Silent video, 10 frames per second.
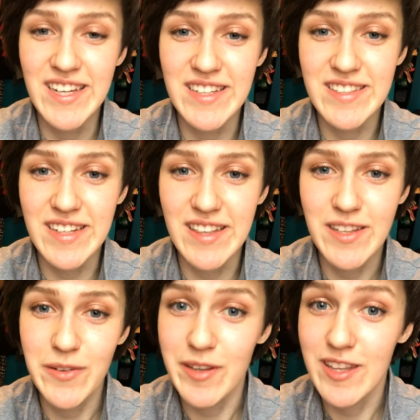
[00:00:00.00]
It's like
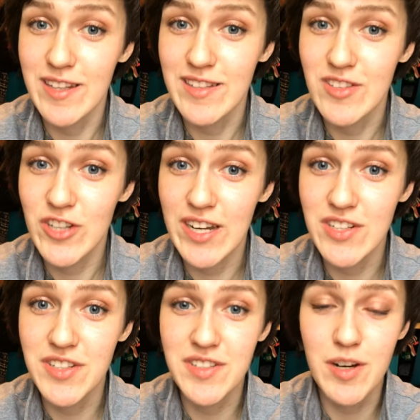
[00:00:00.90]
the only thing that's
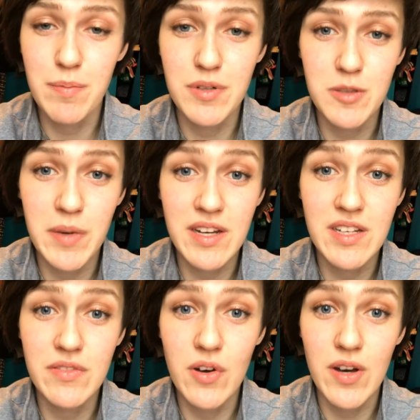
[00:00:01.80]
changed is our
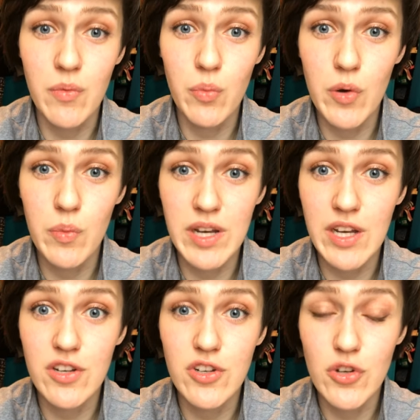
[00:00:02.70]
perspective on what we
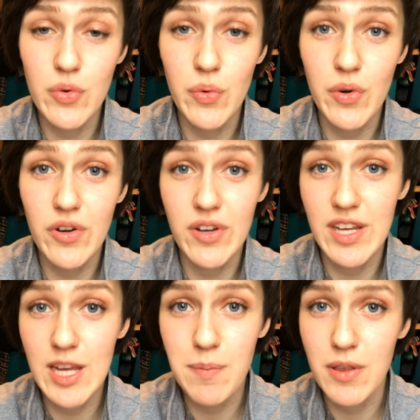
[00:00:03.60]
need to do in order to
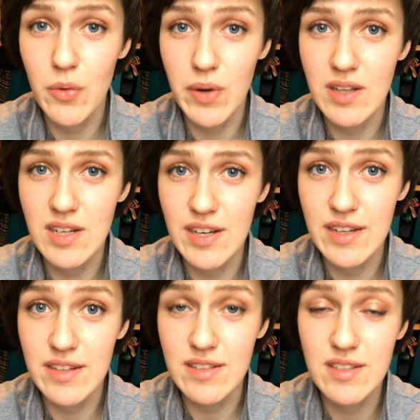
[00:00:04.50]
keep it the way that it
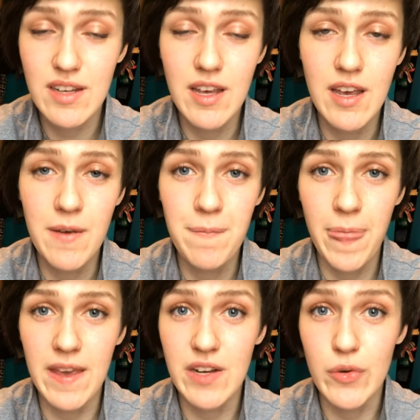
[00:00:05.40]
is
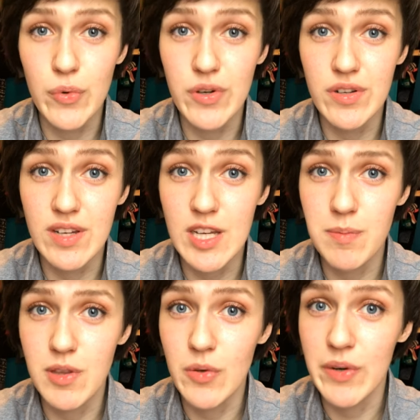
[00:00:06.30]
and in order to
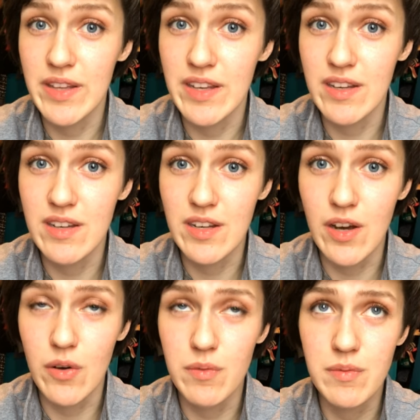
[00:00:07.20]
keep it the way that, you
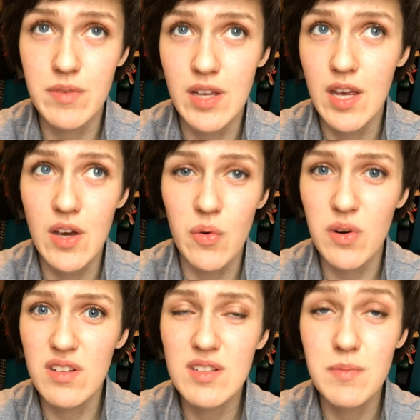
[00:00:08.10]
know,
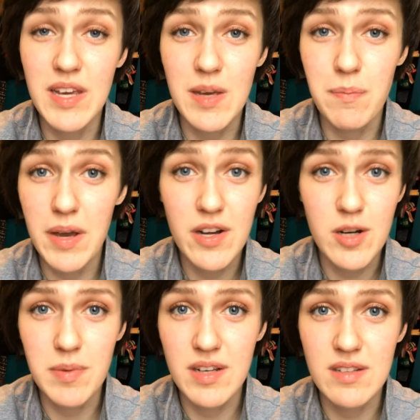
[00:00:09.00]
or at least make it
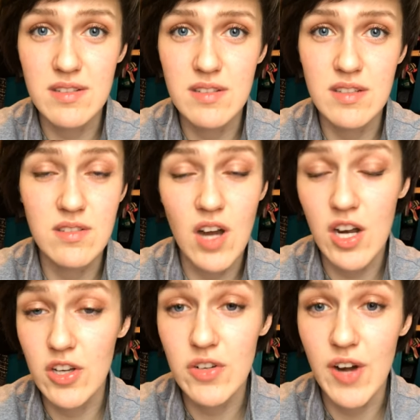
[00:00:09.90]
better because it's
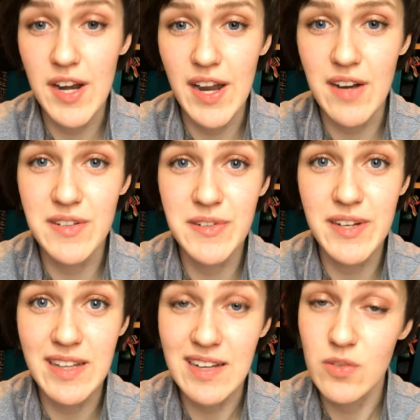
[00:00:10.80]
not good right now
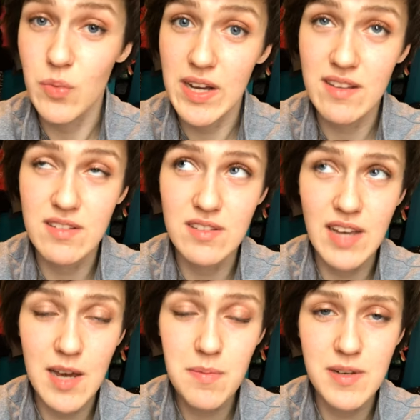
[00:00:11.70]
and that's why this is
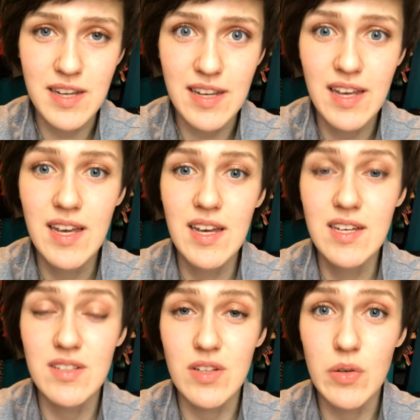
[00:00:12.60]
happening
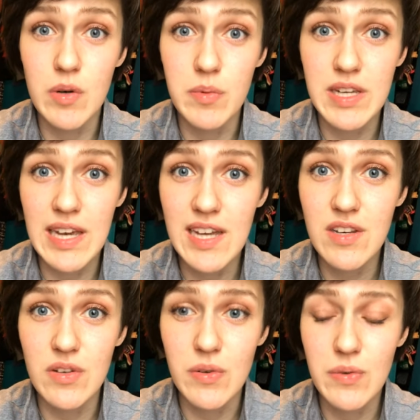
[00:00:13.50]
so what we can
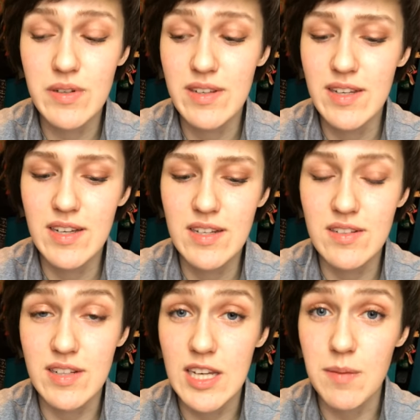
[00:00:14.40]
do
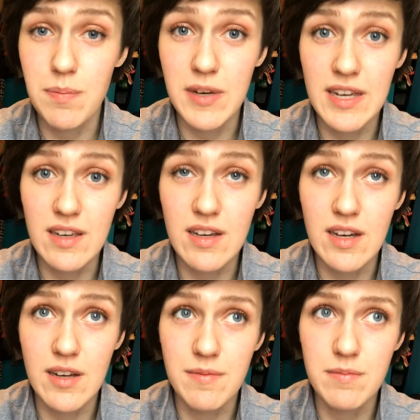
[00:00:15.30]
to keep like
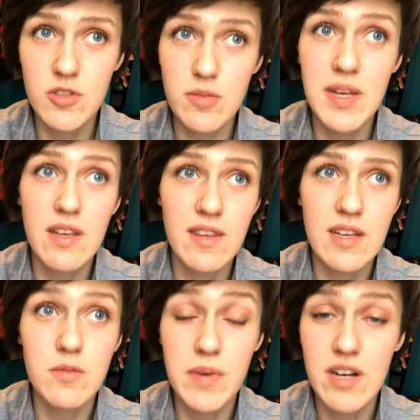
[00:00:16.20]
uh, to make
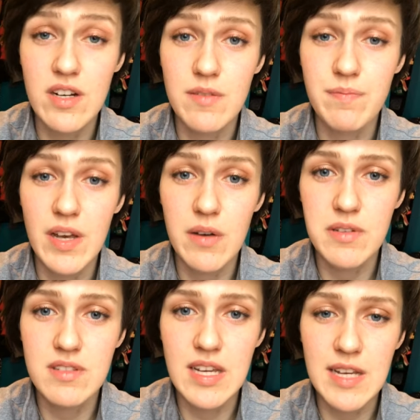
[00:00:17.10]
things better i
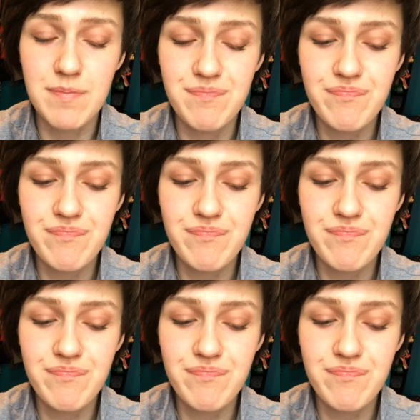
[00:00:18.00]
would say